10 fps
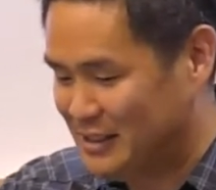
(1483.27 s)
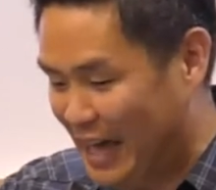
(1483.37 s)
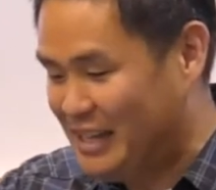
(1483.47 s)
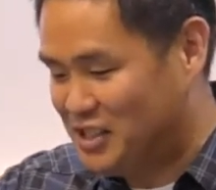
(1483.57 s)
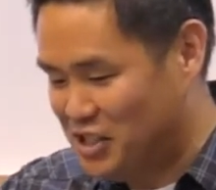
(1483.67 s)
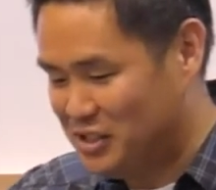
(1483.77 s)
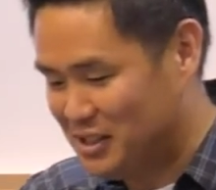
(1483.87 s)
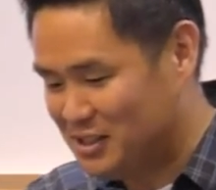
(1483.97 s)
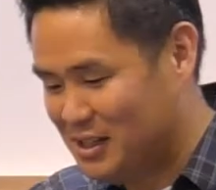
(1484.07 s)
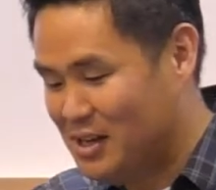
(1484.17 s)
like
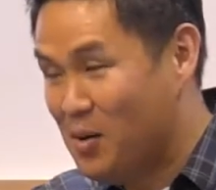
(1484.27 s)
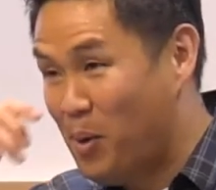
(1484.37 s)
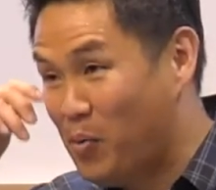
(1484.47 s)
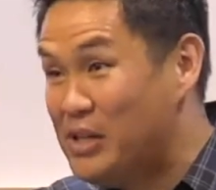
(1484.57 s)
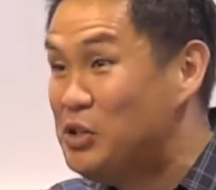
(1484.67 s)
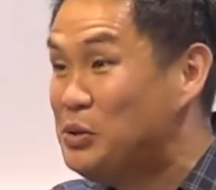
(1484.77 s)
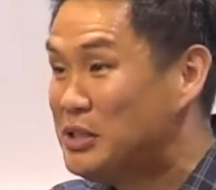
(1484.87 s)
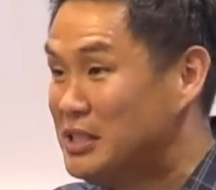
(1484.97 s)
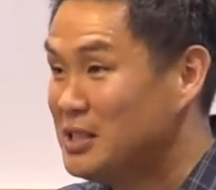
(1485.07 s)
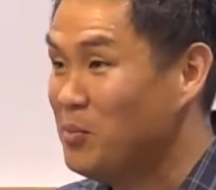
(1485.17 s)
Jesus, but we do
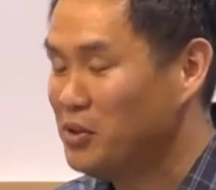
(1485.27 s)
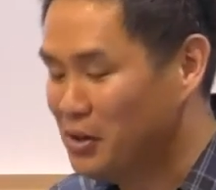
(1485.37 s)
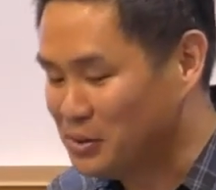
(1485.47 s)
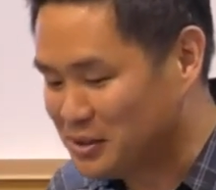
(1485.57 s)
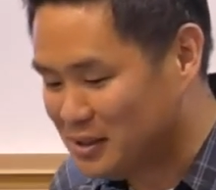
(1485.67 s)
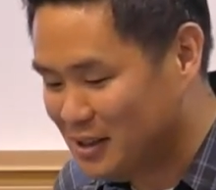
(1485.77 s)
see some of those.